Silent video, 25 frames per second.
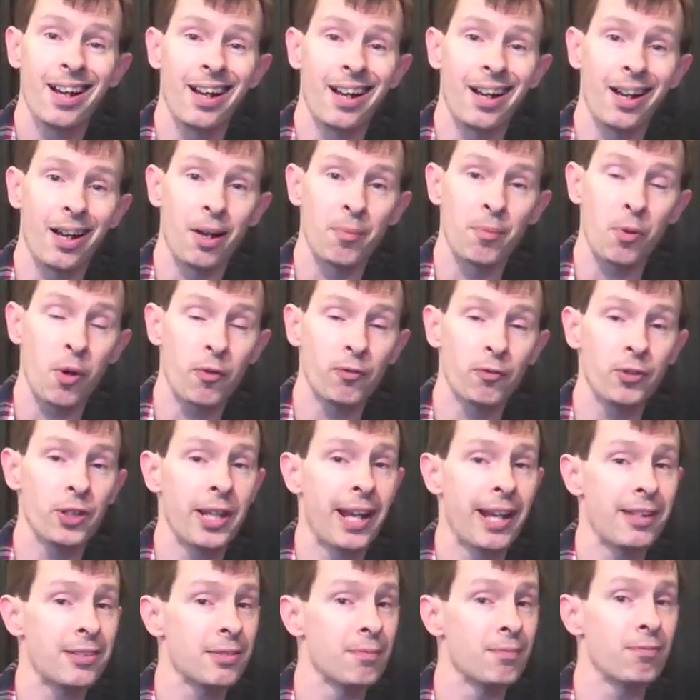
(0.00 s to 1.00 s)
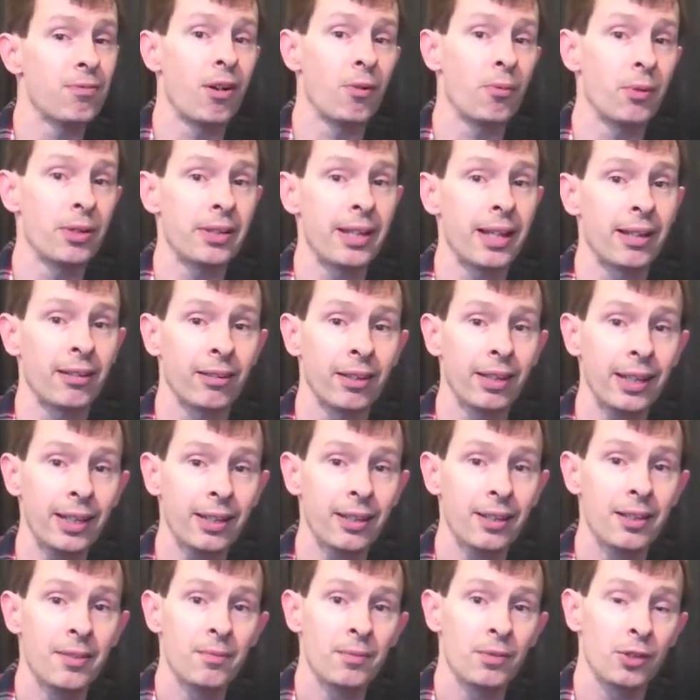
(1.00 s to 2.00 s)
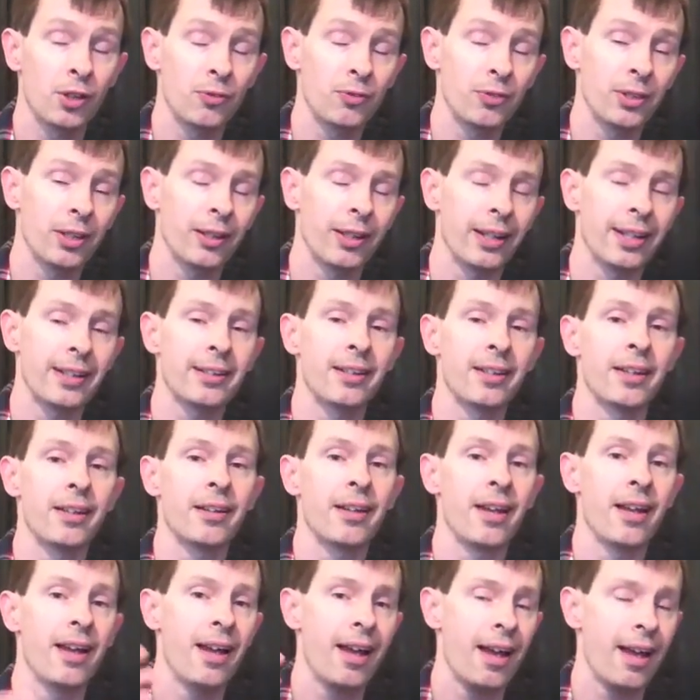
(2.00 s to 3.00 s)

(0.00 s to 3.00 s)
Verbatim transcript: Um, hopefully, you had some fun with that lick. Hopefully, you liked it.